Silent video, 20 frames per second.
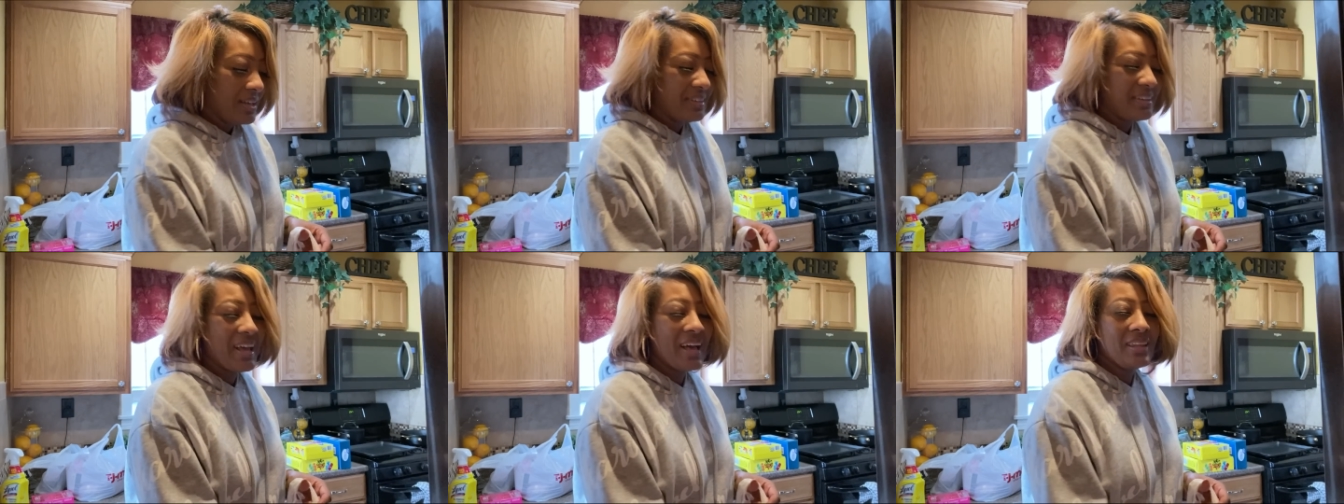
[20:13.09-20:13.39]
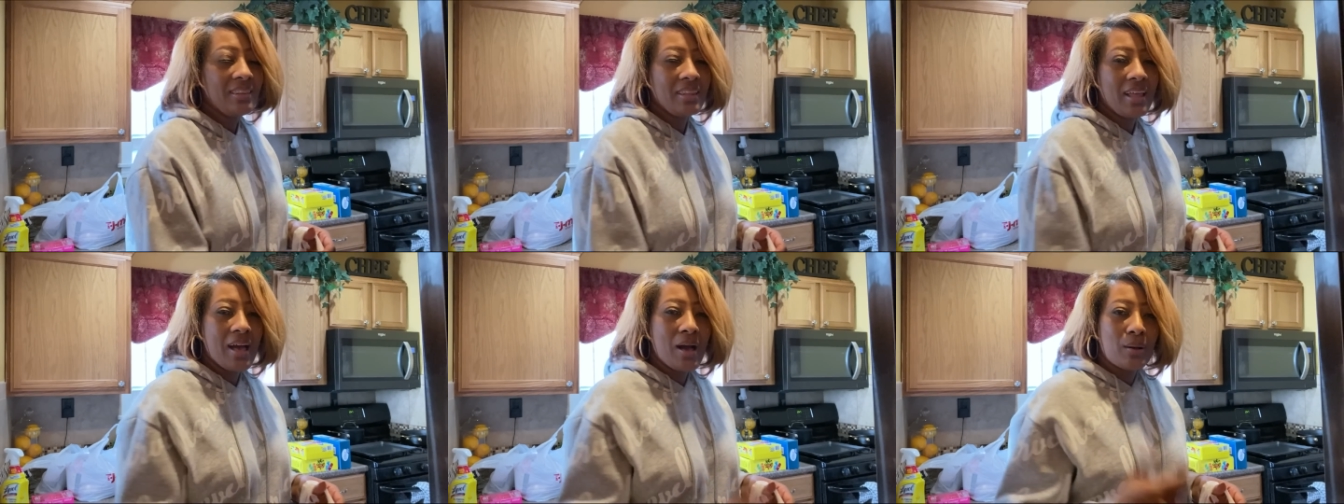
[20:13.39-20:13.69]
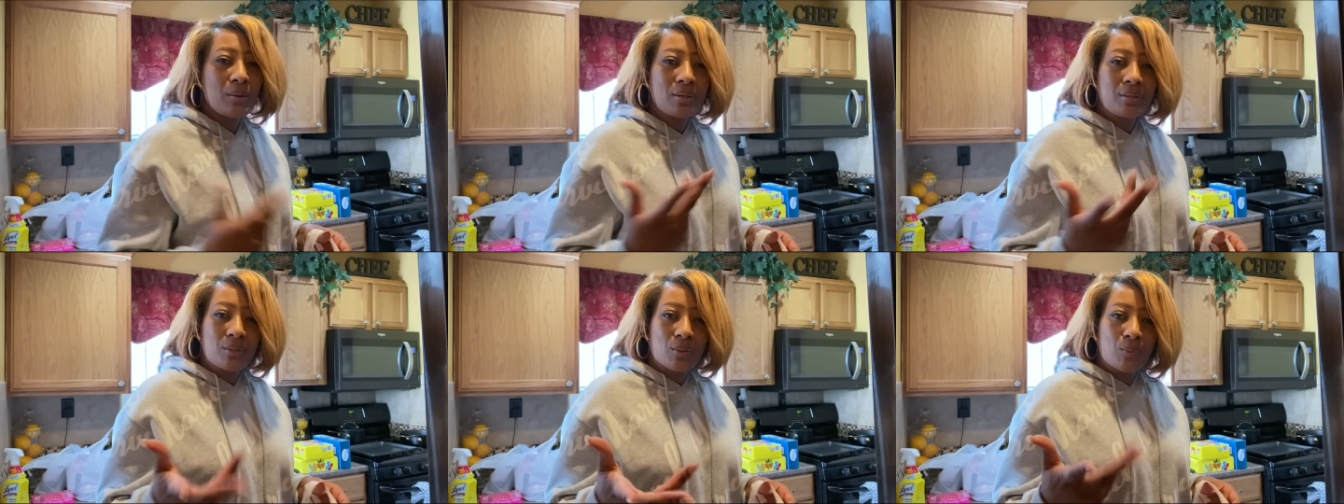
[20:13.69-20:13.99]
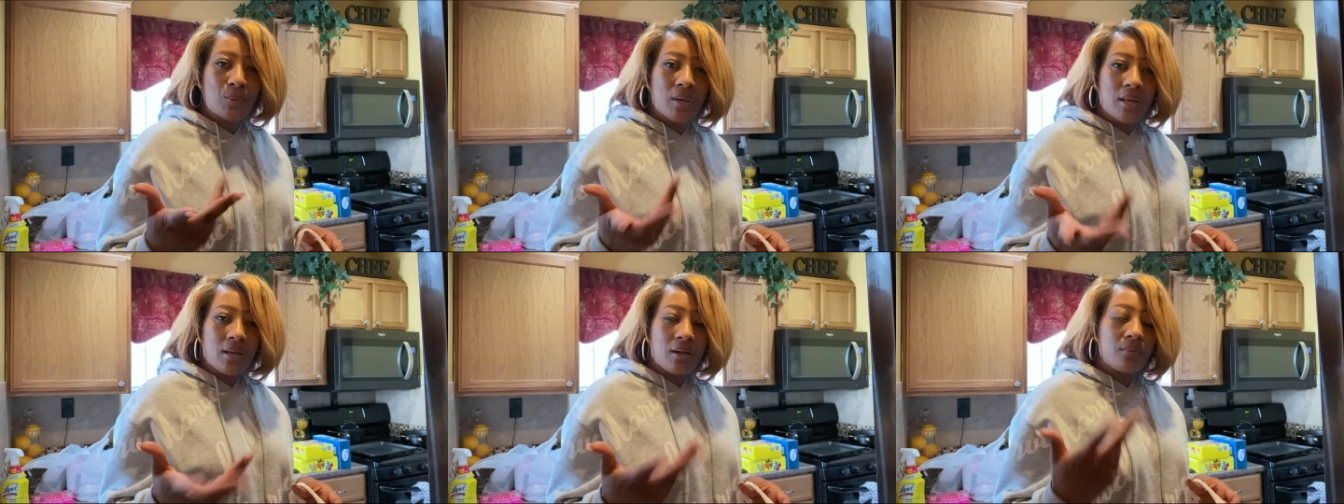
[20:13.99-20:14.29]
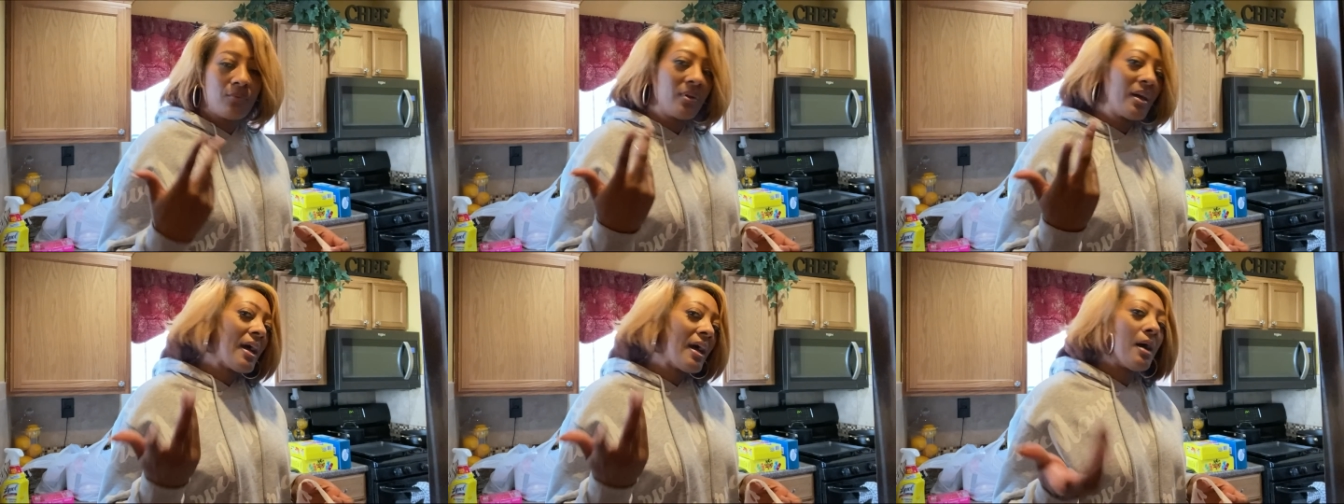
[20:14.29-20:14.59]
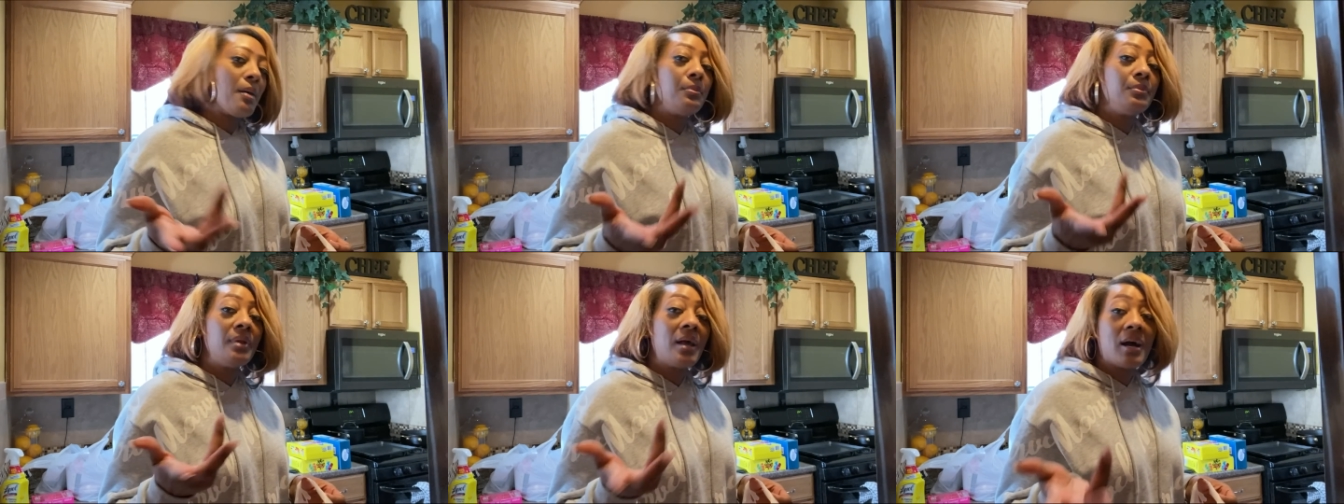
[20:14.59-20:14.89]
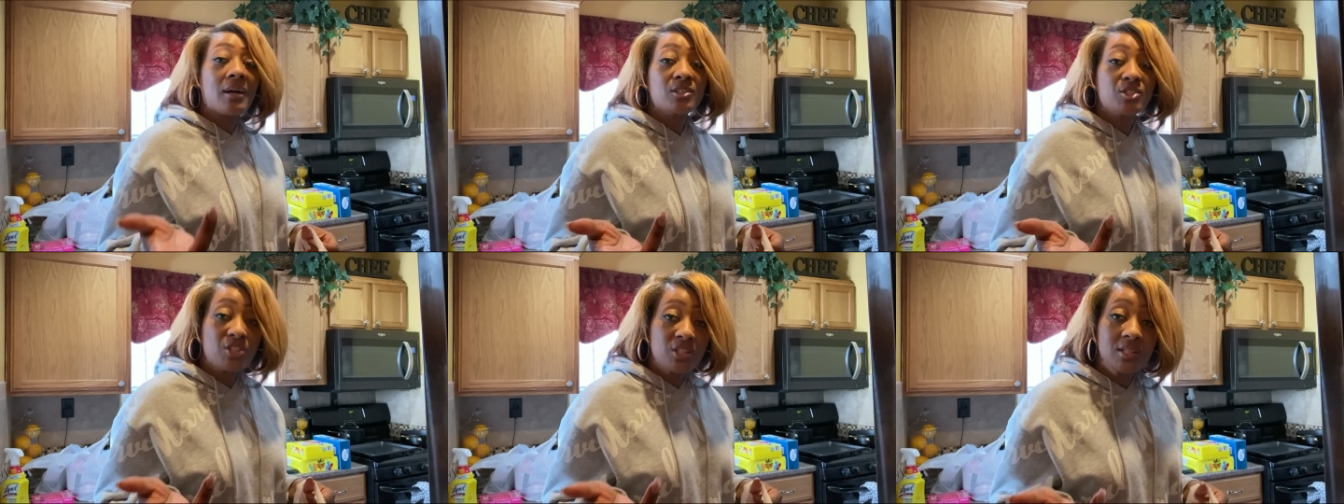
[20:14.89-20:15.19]
Not loud in a way of
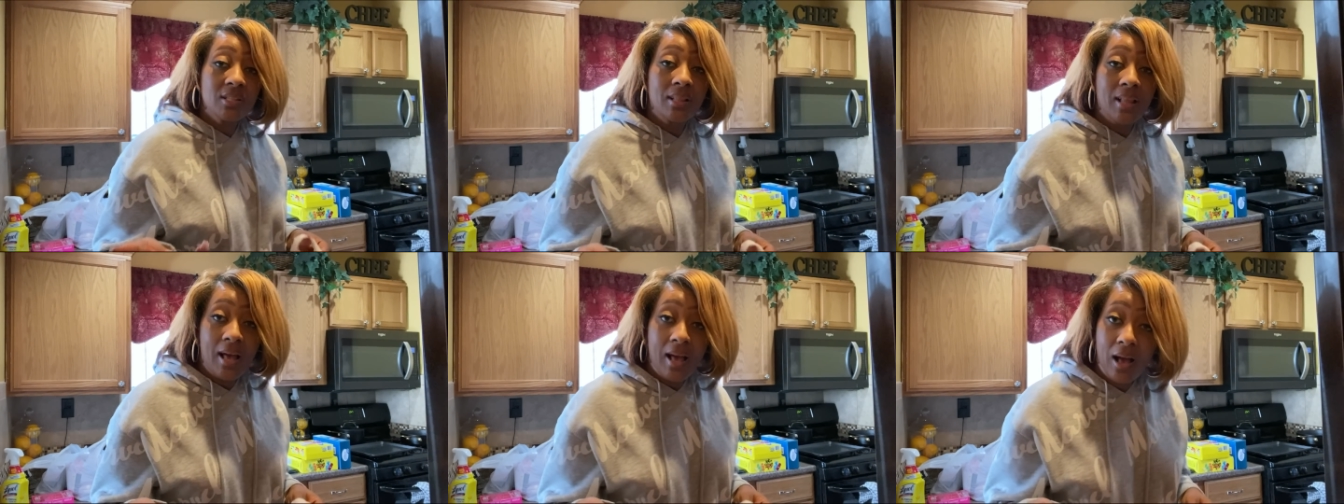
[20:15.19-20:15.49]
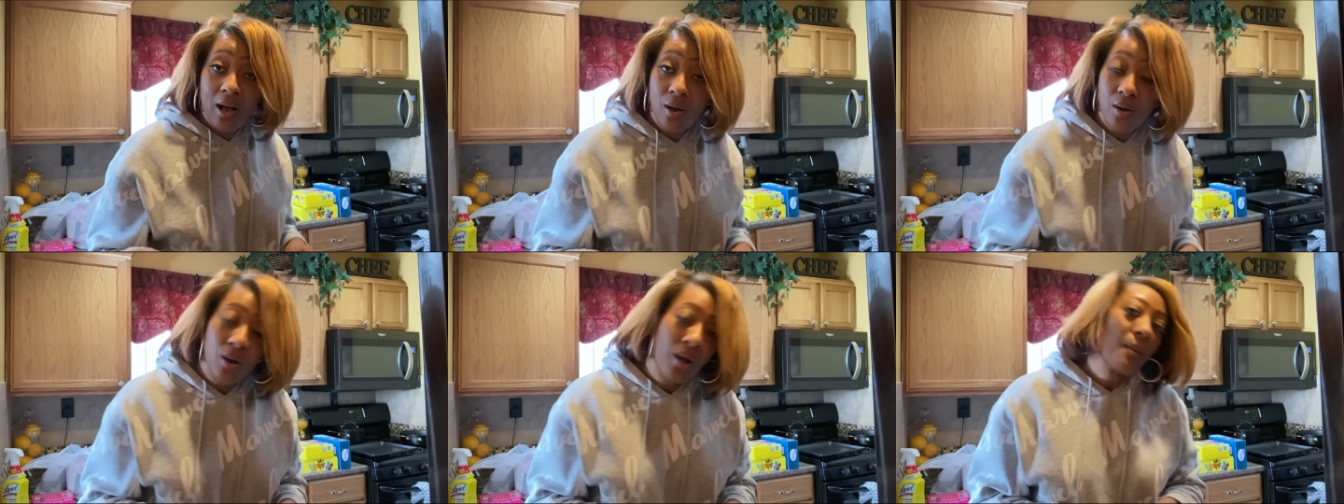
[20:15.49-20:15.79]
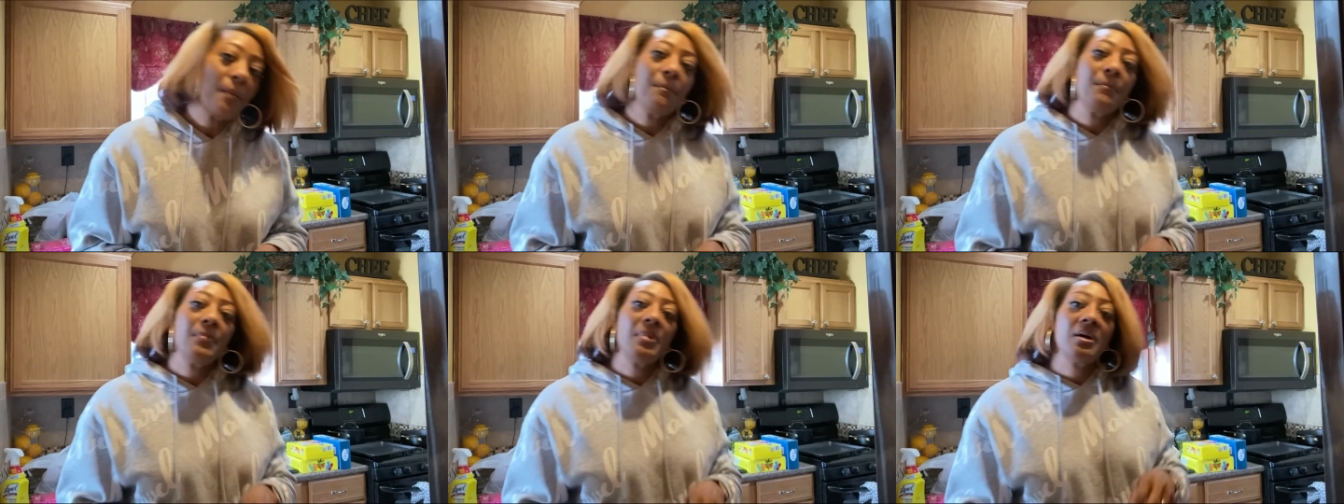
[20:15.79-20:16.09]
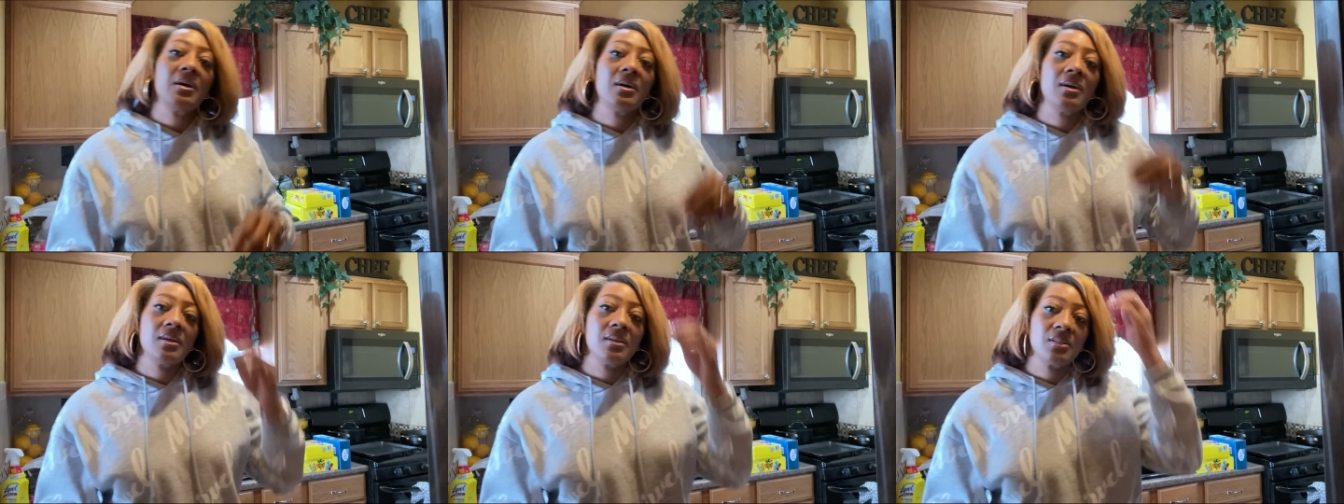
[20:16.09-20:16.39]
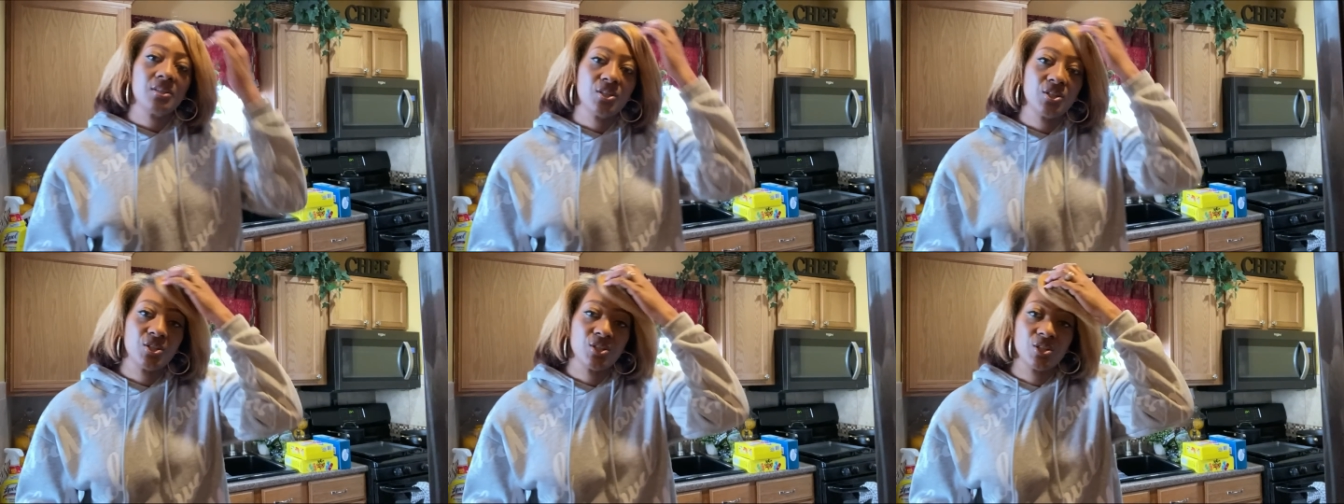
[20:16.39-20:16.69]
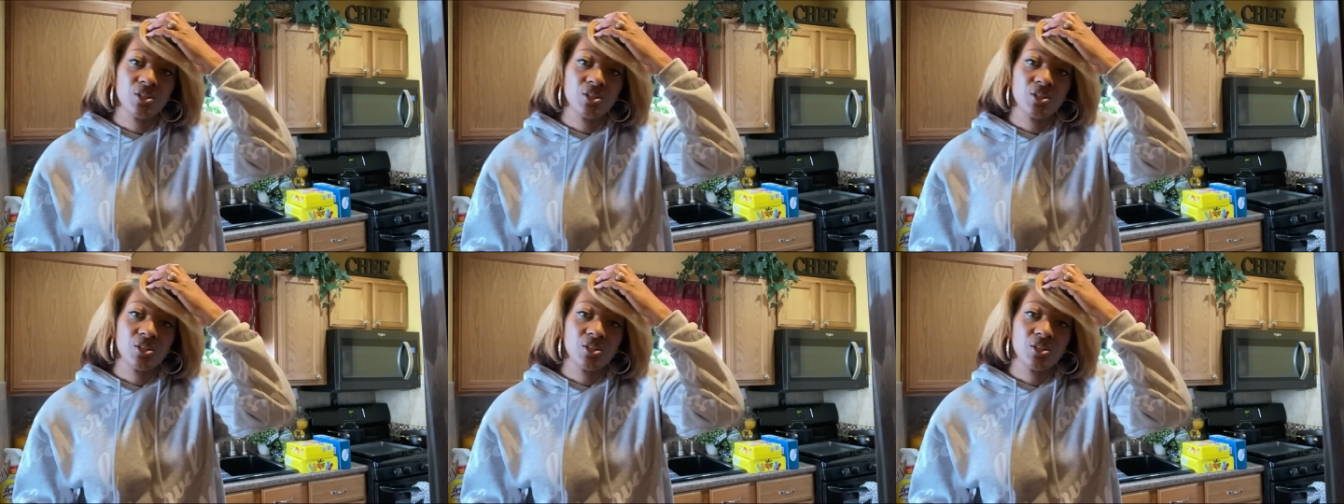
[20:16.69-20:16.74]
obnoxious loud, but